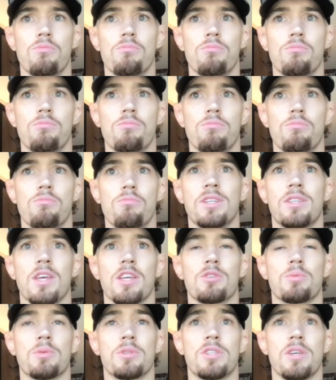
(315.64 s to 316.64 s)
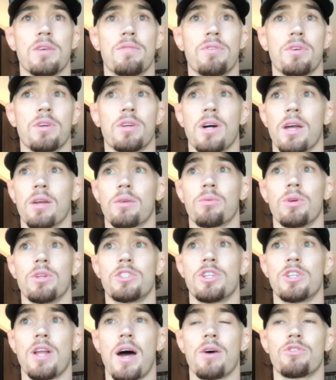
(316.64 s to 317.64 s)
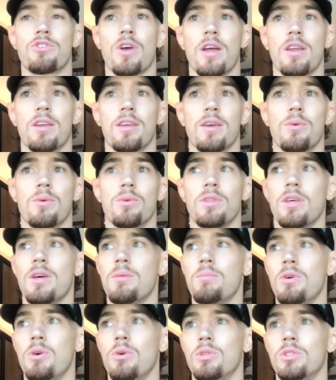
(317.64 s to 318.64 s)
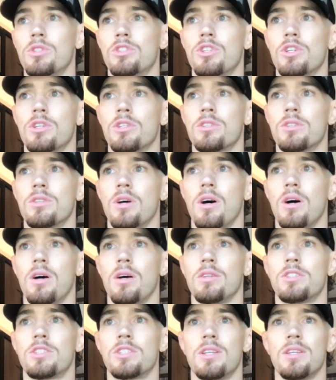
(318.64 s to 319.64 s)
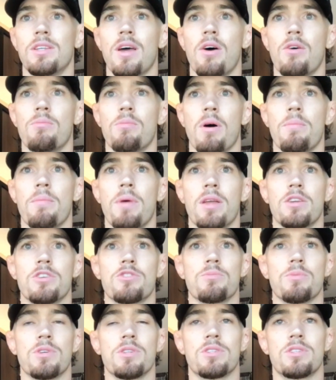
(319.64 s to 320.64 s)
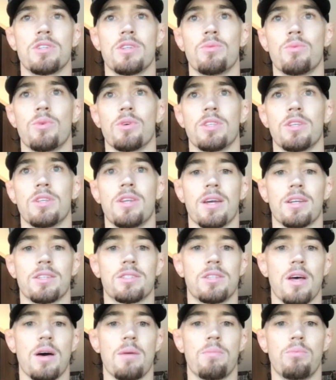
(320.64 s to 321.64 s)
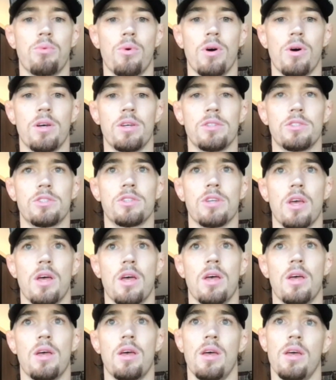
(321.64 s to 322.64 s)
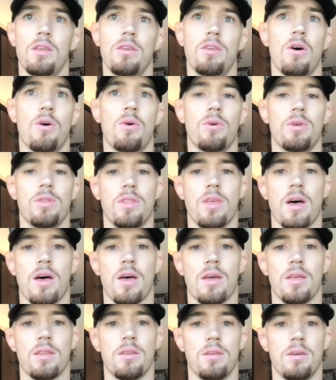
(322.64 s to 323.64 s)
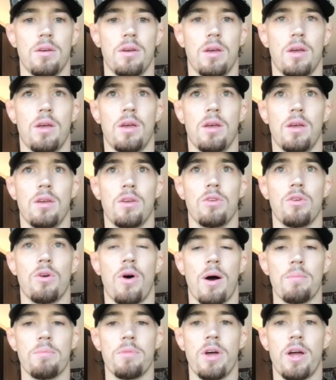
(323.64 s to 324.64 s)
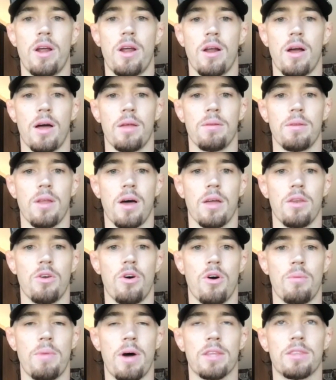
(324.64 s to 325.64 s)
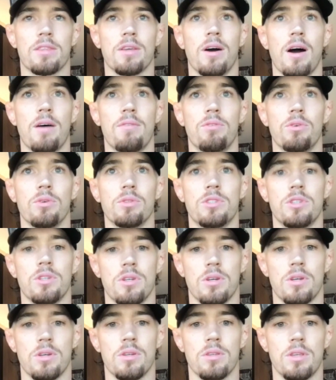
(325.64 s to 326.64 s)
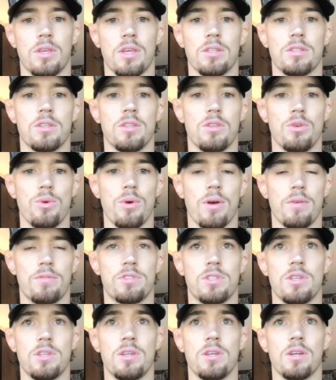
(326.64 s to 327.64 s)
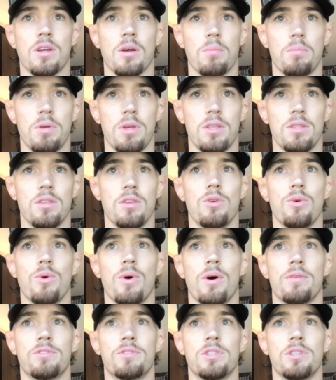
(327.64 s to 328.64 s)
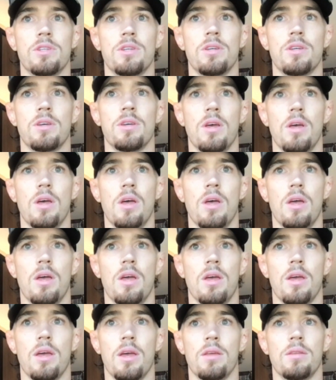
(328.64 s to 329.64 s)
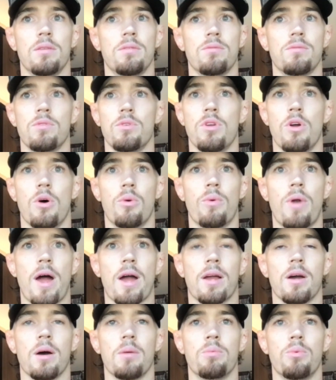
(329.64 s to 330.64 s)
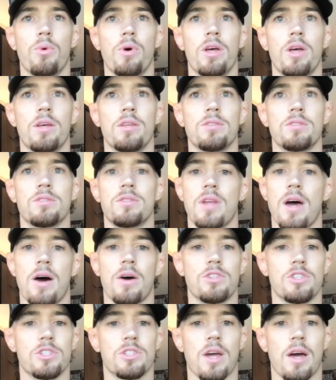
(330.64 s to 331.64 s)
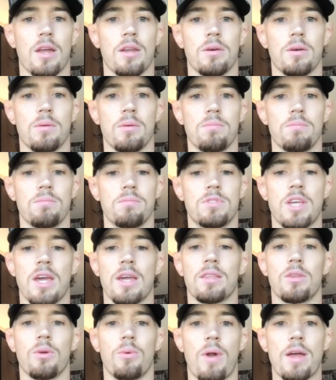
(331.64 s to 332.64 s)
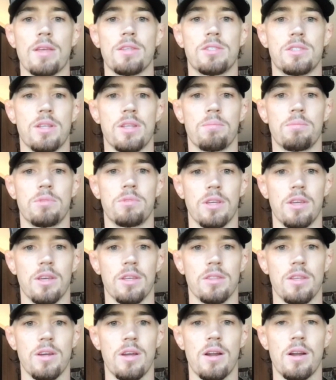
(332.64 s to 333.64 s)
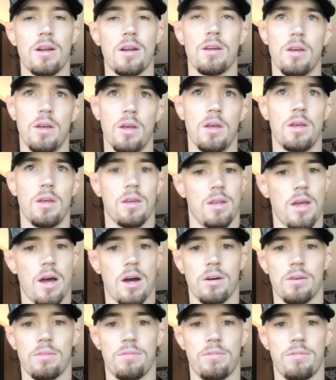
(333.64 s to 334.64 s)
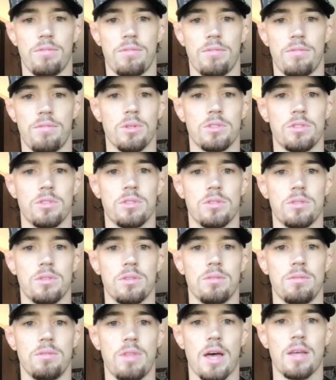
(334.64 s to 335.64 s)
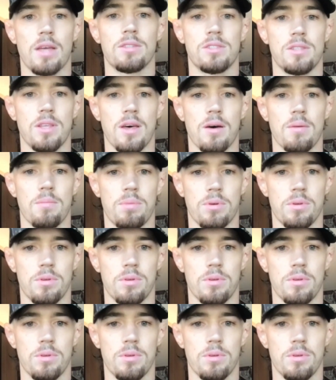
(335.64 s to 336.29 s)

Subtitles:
Wasn't anything specific like reaching out, trying to get with them. It was just sitting down with my management, seeing what the next step was, and knowing that, I'm there. I know I'm at the level to get to the UFC, compete in the UFC, and, rack up wins. Now I just got to take the right step to get there. And LFA was that step.